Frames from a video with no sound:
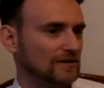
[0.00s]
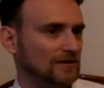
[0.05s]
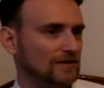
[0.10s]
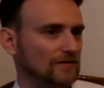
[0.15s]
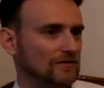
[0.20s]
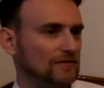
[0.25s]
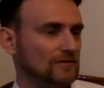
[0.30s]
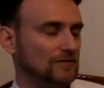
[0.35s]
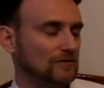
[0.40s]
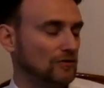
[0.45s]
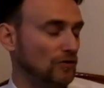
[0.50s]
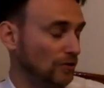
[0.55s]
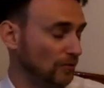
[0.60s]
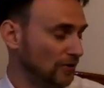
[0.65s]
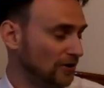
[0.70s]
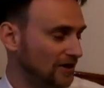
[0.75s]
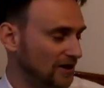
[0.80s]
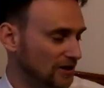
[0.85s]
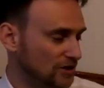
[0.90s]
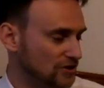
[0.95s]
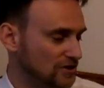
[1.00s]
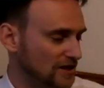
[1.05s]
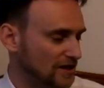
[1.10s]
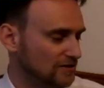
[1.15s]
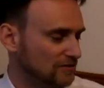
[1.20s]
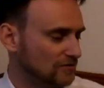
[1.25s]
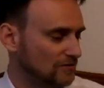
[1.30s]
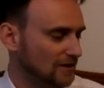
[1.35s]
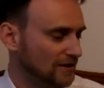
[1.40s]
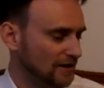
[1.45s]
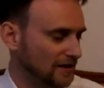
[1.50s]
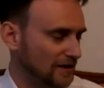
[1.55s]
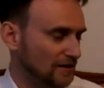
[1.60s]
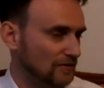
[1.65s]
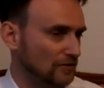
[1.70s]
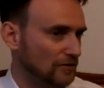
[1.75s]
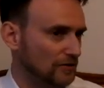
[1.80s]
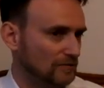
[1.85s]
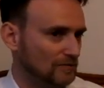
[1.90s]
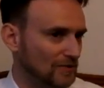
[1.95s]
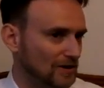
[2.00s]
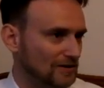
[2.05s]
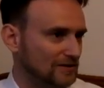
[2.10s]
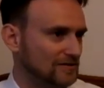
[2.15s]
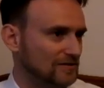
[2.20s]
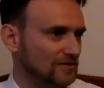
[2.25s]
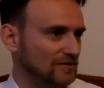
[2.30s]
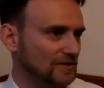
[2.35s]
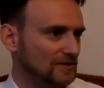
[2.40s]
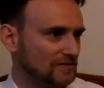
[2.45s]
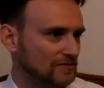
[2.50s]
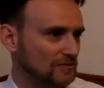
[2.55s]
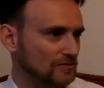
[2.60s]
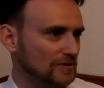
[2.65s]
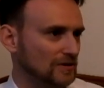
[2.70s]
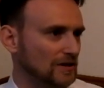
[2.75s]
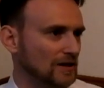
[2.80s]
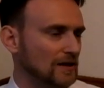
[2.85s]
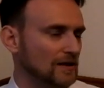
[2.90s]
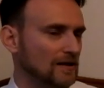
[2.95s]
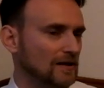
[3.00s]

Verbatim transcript: is communication actually, and not military history.